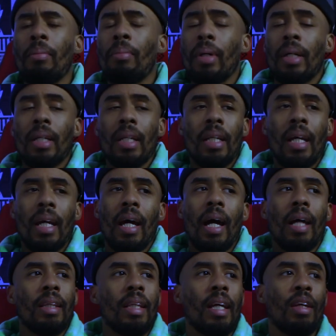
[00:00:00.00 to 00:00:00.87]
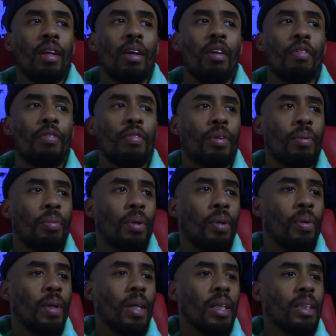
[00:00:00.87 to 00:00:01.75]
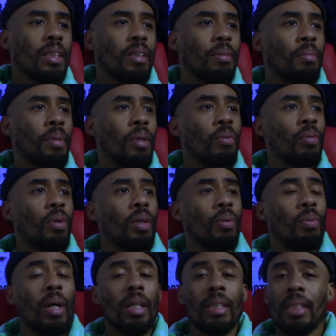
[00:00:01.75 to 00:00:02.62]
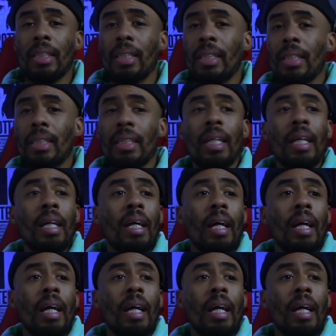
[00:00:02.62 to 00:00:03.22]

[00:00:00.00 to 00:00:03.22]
But in that, I thank y'all for the request of me wanting to watch this.